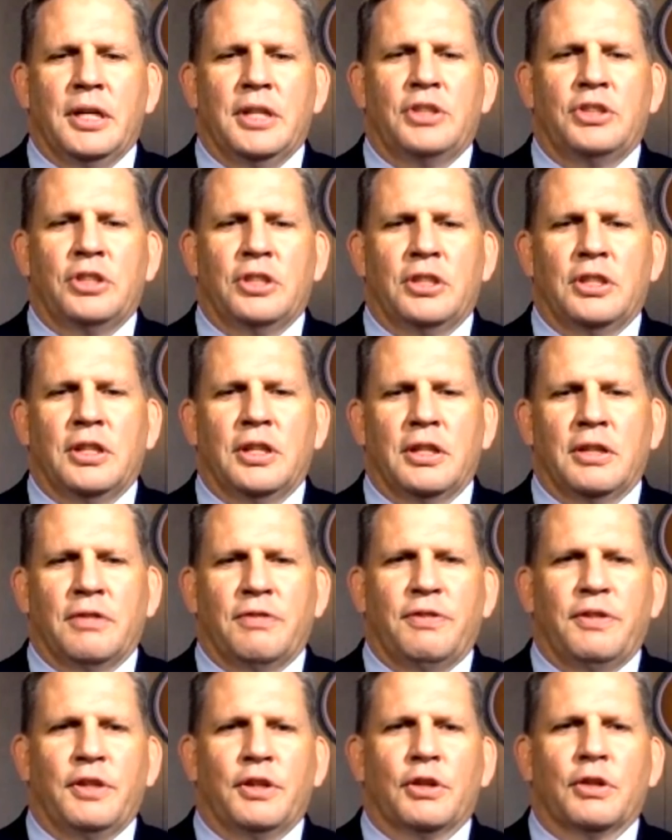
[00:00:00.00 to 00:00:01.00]
it's in the
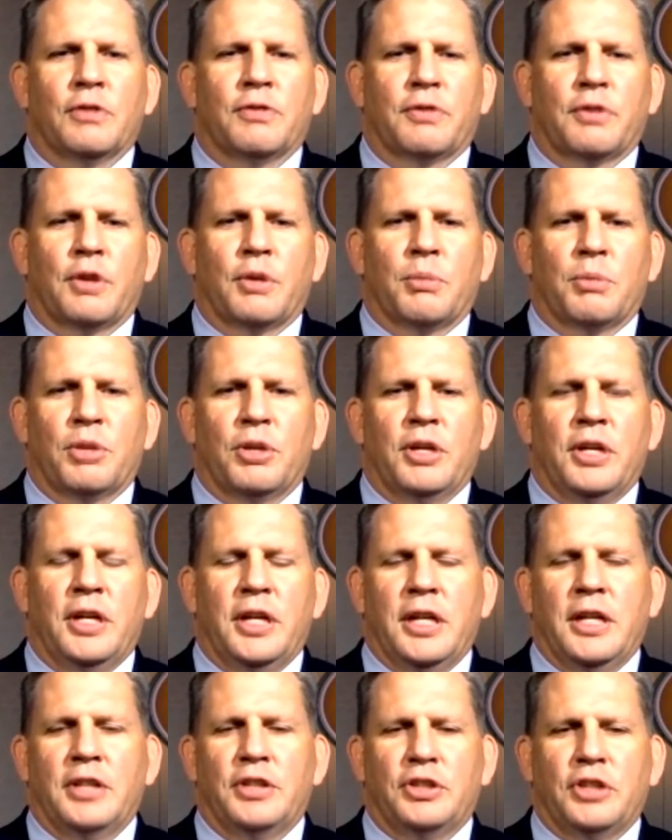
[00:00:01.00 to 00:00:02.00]
field for a
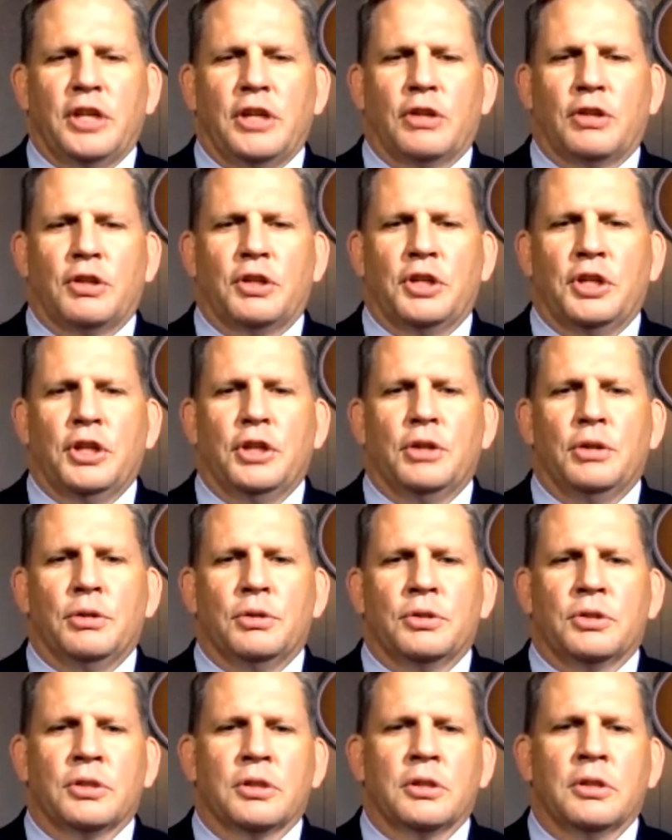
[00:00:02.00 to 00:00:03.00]
Marine and a sailor to
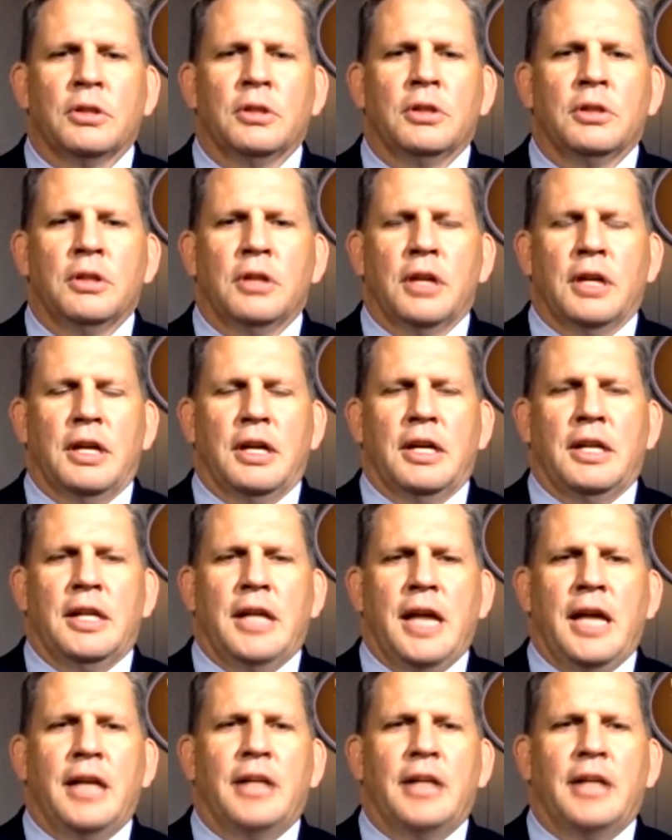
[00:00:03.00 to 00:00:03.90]
use. And